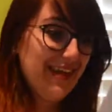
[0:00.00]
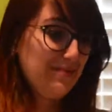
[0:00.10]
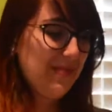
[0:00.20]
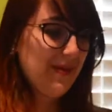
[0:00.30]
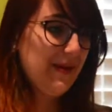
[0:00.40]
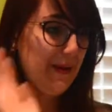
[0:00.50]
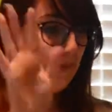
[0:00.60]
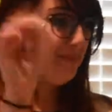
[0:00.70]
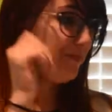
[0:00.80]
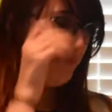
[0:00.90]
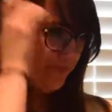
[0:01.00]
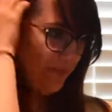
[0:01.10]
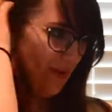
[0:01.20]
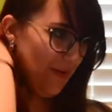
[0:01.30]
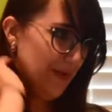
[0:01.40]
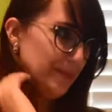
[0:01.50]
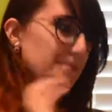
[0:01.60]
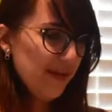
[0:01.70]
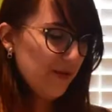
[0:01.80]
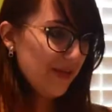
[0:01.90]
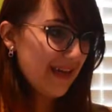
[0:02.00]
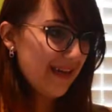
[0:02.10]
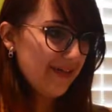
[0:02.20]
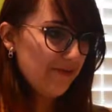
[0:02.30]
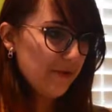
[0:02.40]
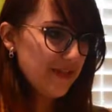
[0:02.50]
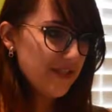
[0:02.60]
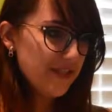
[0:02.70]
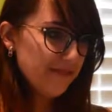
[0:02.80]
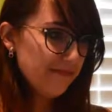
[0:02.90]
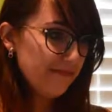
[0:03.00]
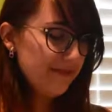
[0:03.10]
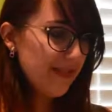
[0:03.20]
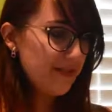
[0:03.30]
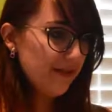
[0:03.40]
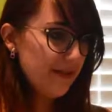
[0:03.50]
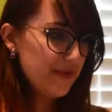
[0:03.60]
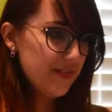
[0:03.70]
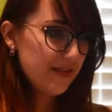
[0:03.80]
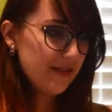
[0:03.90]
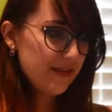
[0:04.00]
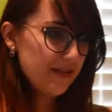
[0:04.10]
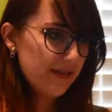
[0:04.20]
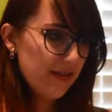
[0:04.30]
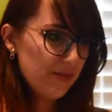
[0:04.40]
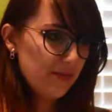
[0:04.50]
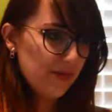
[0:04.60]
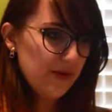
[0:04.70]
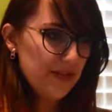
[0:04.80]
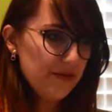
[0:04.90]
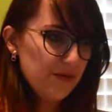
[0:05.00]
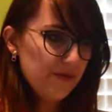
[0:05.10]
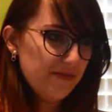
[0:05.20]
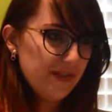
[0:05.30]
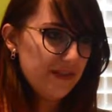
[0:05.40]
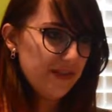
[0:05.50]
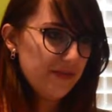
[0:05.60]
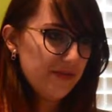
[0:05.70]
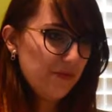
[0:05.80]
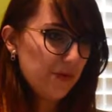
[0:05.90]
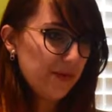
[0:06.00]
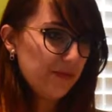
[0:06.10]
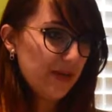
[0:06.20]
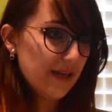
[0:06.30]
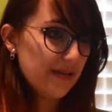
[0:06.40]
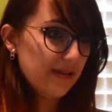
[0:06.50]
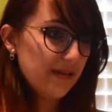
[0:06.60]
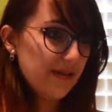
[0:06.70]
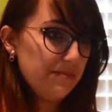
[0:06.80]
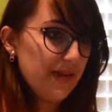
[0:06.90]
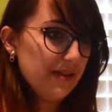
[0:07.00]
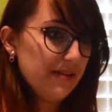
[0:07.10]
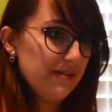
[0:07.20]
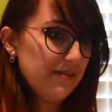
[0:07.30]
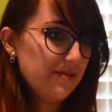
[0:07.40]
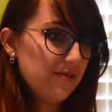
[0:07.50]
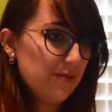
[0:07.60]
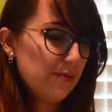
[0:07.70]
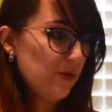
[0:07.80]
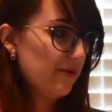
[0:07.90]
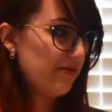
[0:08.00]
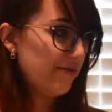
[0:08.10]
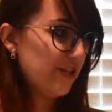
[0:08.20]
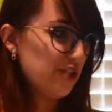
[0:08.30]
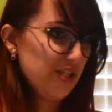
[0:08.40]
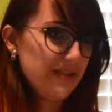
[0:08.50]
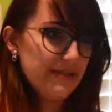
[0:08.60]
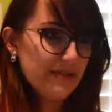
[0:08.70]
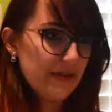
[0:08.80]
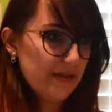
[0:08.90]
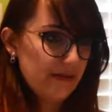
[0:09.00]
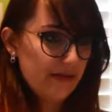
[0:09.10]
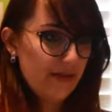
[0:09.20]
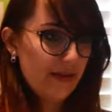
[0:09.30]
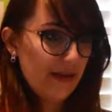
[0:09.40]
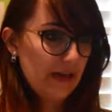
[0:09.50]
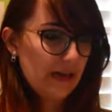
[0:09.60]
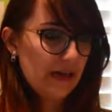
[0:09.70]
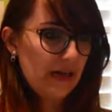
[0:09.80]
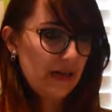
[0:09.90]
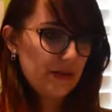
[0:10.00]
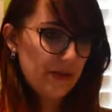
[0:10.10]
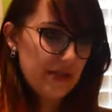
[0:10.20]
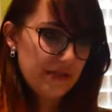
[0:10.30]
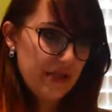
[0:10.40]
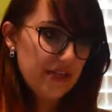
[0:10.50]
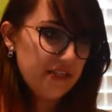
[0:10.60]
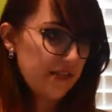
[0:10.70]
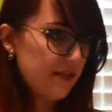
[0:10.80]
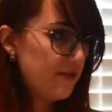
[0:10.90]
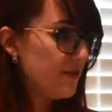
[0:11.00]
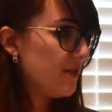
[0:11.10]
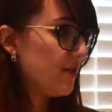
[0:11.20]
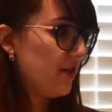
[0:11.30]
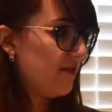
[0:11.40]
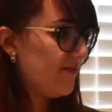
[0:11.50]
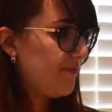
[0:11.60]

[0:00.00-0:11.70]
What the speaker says: And with that, he forced his lips into the other boy's and moved his hips forward, practically begging for more friction, and thank God the rest of that sentence was cut off.